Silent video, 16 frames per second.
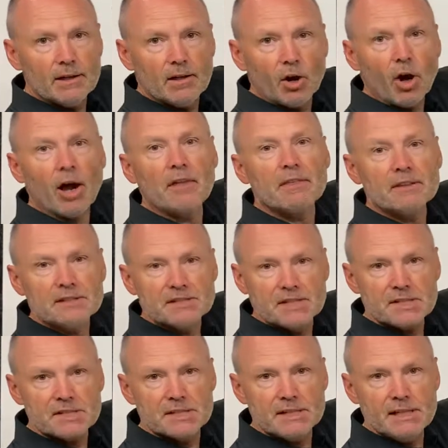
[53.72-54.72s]

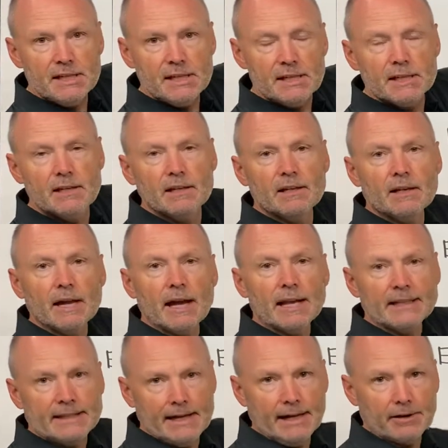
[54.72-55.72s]
authenticity,
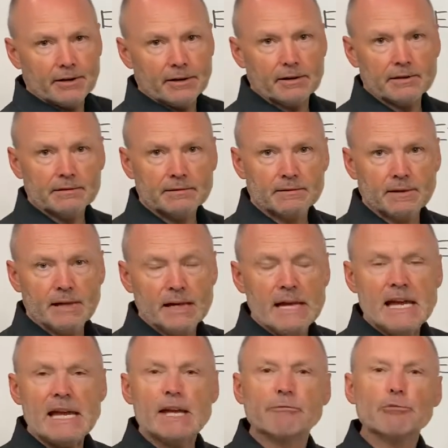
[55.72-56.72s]
and care.
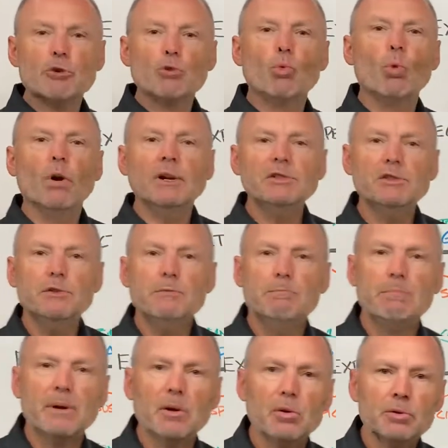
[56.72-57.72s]
If we want to
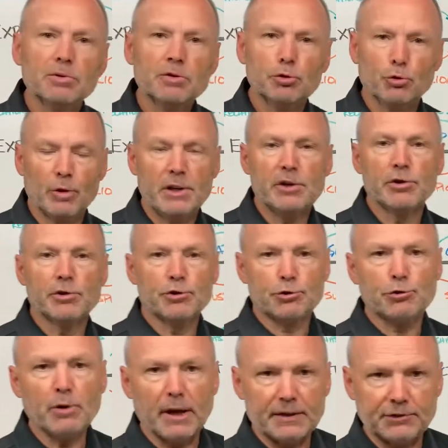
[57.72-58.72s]
build greater
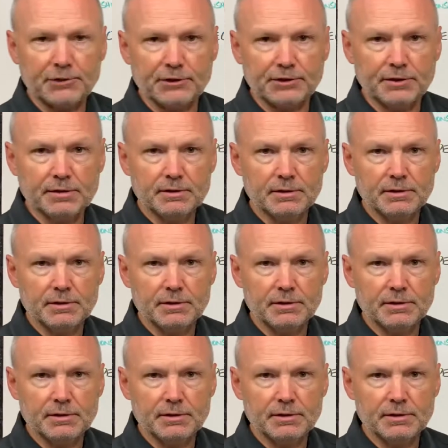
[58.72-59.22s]
trust,